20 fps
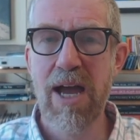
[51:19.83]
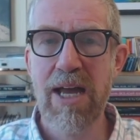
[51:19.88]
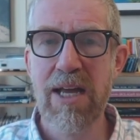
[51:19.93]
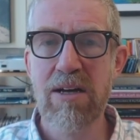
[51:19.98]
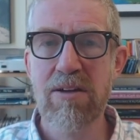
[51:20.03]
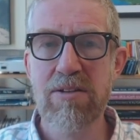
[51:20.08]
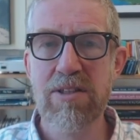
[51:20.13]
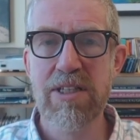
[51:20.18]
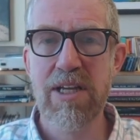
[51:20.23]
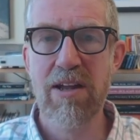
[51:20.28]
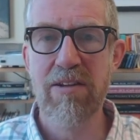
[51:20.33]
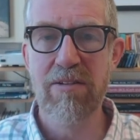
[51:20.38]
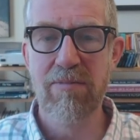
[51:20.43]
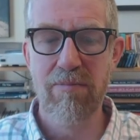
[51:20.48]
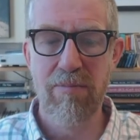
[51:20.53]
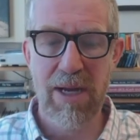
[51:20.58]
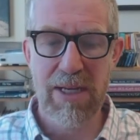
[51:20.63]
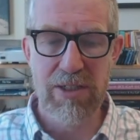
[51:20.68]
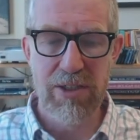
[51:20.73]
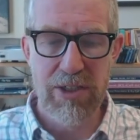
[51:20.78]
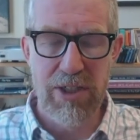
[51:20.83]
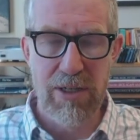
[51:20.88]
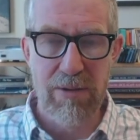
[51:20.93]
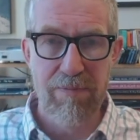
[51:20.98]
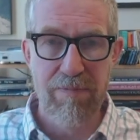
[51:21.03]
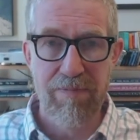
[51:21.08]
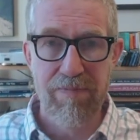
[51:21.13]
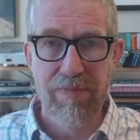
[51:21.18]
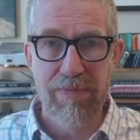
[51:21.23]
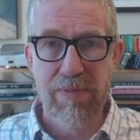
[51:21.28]
Here's one thing that
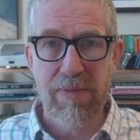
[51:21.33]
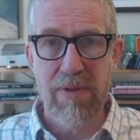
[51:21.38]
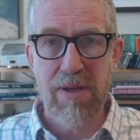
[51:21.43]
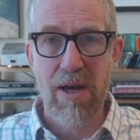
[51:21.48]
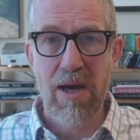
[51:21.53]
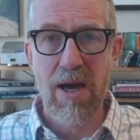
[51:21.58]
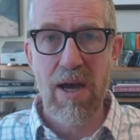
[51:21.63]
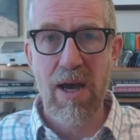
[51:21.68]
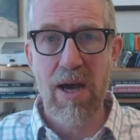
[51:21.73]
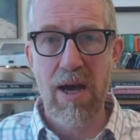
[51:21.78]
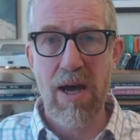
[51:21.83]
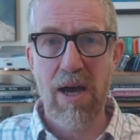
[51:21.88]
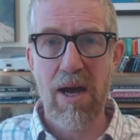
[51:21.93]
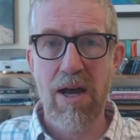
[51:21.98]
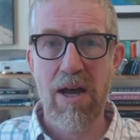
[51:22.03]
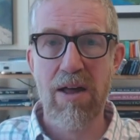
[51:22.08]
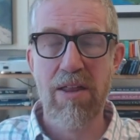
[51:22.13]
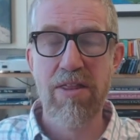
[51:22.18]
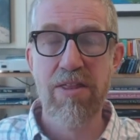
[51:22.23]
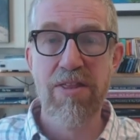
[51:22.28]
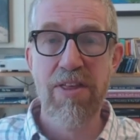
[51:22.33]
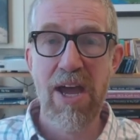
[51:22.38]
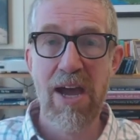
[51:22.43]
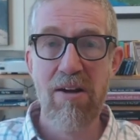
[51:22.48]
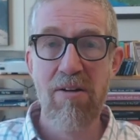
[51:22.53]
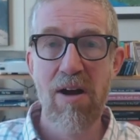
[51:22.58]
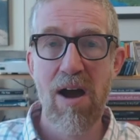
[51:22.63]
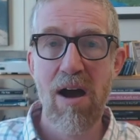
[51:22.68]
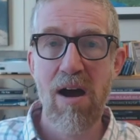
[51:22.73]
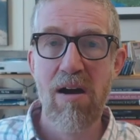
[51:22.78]
Engel doesn't mention.
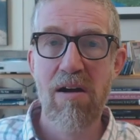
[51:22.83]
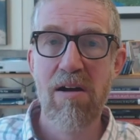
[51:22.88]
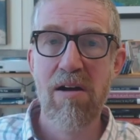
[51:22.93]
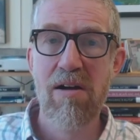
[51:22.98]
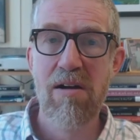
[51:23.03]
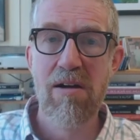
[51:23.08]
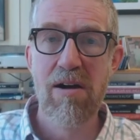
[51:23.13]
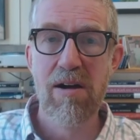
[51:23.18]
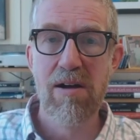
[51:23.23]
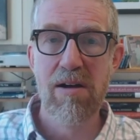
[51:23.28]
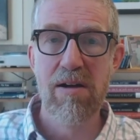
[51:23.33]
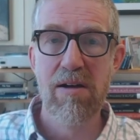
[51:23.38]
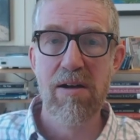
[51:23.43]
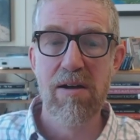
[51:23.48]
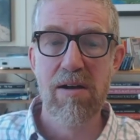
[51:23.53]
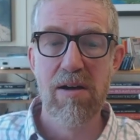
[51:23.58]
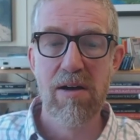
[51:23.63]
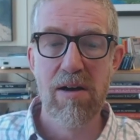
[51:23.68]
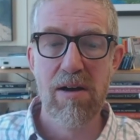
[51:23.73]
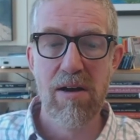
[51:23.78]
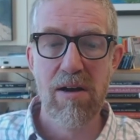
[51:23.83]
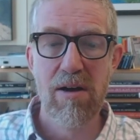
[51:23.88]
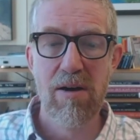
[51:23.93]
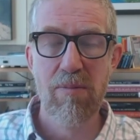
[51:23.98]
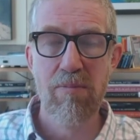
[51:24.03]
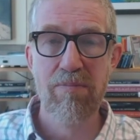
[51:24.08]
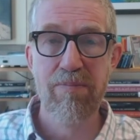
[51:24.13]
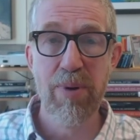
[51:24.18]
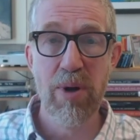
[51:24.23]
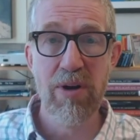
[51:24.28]
Uh, there
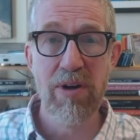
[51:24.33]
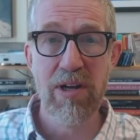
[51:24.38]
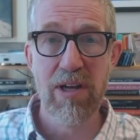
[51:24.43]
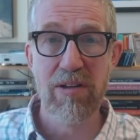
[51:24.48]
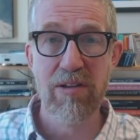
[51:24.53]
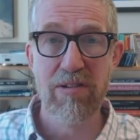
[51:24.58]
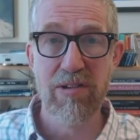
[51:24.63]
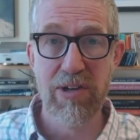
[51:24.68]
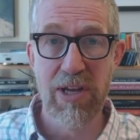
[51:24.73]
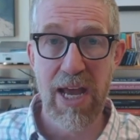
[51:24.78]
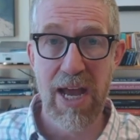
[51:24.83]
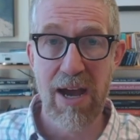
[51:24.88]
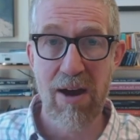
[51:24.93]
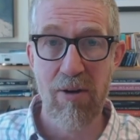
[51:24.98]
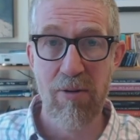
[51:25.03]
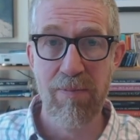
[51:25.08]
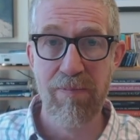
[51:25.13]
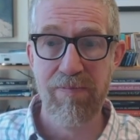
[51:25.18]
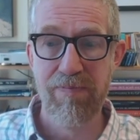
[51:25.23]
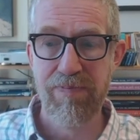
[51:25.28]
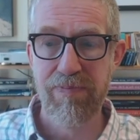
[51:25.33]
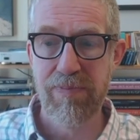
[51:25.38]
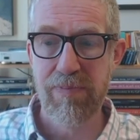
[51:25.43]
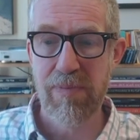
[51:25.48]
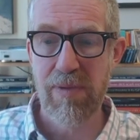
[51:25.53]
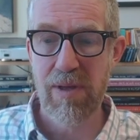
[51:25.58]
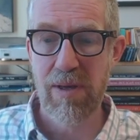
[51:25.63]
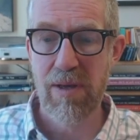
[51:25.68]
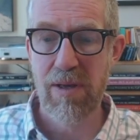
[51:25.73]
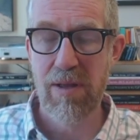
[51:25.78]
are
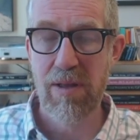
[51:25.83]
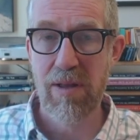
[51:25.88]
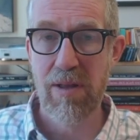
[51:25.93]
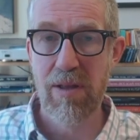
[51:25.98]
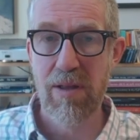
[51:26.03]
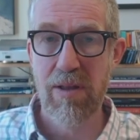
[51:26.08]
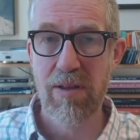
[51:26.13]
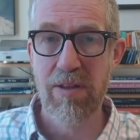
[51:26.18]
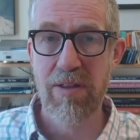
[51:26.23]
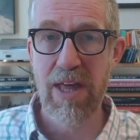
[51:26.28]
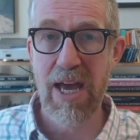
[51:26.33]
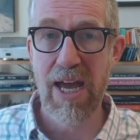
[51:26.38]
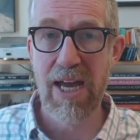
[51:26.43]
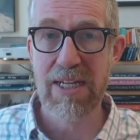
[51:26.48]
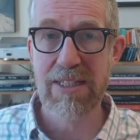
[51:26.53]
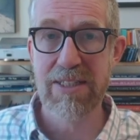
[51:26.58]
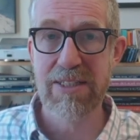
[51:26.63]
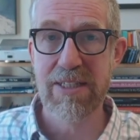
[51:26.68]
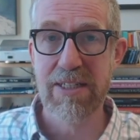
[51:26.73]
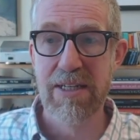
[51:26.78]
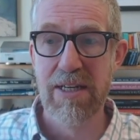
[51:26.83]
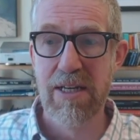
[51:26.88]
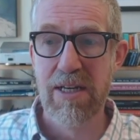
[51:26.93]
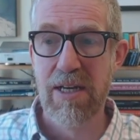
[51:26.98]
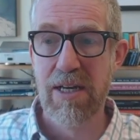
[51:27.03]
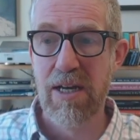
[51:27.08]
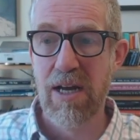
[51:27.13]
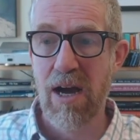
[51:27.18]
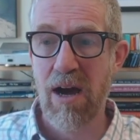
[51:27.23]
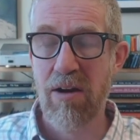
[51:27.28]
burgers now
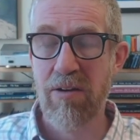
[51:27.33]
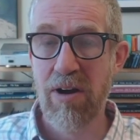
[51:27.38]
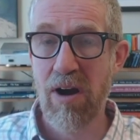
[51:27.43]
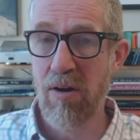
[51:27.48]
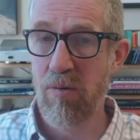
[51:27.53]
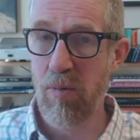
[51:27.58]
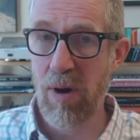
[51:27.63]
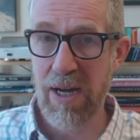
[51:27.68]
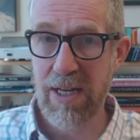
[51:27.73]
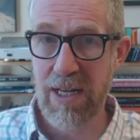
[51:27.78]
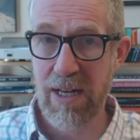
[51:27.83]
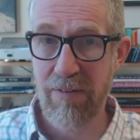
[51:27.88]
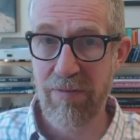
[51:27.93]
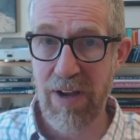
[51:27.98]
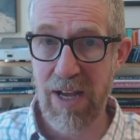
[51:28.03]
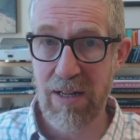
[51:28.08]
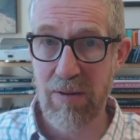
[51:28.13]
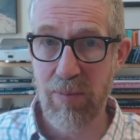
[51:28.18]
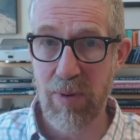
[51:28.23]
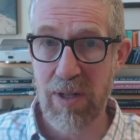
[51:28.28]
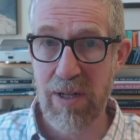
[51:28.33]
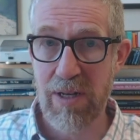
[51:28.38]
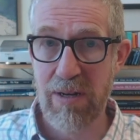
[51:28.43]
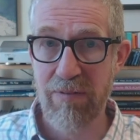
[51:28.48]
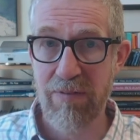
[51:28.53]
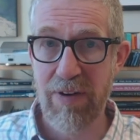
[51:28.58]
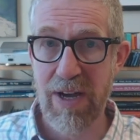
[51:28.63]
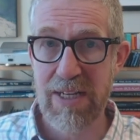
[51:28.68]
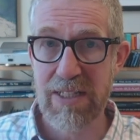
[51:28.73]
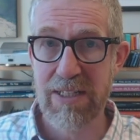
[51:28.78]
that are
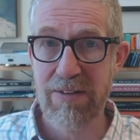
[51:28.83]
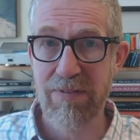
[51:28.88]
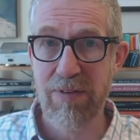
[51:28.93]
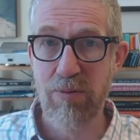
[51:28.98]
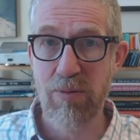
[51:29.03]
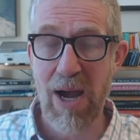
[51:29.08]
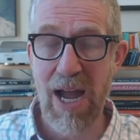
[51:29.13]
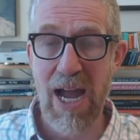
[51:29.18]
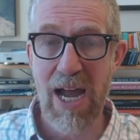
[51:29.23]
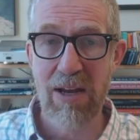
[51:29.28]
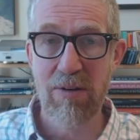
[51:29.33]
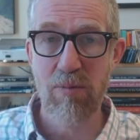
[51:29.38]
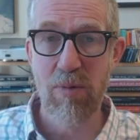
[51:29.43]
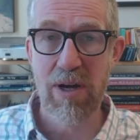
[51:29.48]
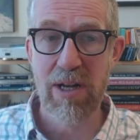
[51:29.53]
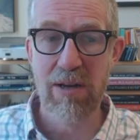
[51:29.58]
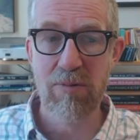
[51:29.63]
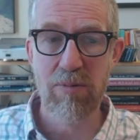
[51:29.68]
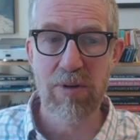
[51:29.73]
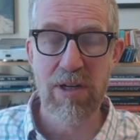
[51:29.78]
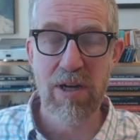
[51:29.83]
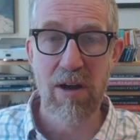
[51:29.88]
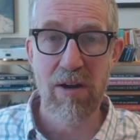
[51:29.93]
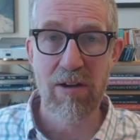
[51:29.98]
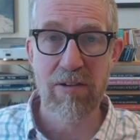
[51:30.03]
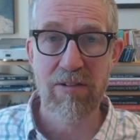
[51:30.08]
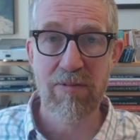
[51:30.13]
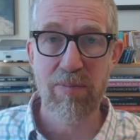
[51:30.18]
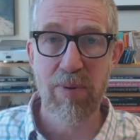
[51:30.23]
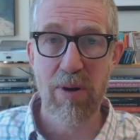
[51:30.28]
not widely available, and in fact, if
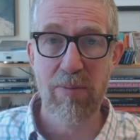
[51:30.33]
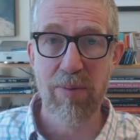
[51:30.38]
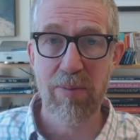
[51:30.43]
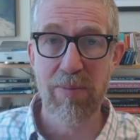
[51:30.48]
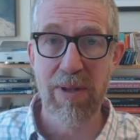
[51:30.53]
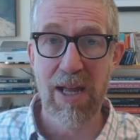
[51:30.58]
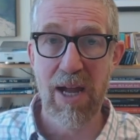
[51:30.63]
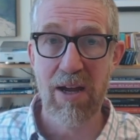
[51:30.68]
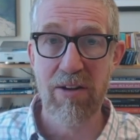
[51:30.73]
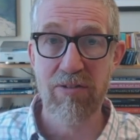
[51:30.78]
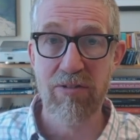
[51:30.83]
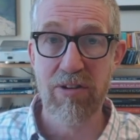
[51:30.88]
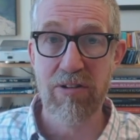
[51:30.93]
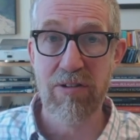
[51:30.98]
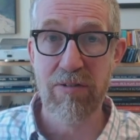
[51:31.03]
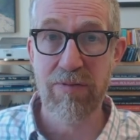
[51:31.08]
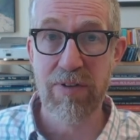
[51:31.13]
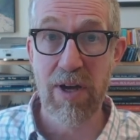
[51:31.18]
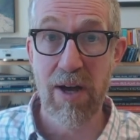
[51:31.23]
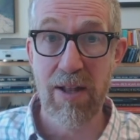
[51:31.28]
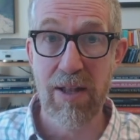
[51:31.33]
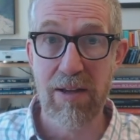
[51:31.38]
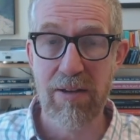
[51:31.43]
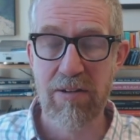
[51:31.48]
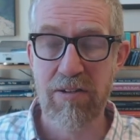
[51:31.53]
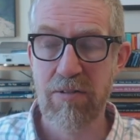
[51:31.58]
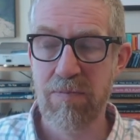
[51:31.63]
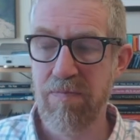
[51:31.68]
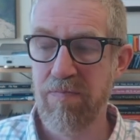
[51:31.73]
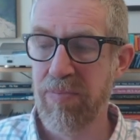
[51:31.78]
you had one, it would cost
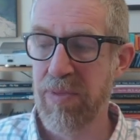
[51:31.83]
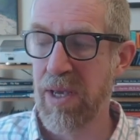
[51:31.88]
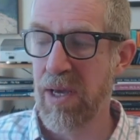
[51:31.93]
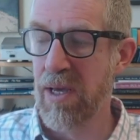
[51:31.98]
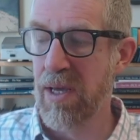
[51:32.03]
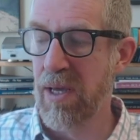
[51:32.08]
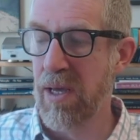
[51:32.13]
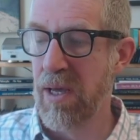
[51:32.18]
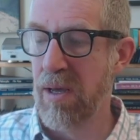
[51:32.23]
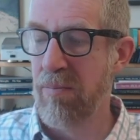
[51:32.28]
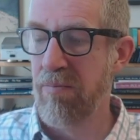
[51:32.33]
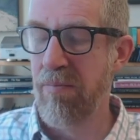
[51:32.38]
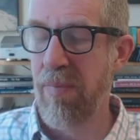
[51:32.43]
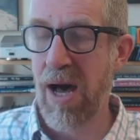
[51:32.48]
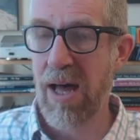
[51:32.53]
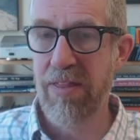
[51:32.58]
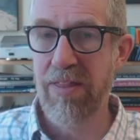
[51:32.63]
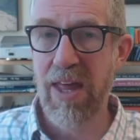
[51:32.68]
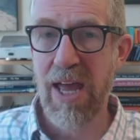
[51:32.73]
probably hundreds of dollars,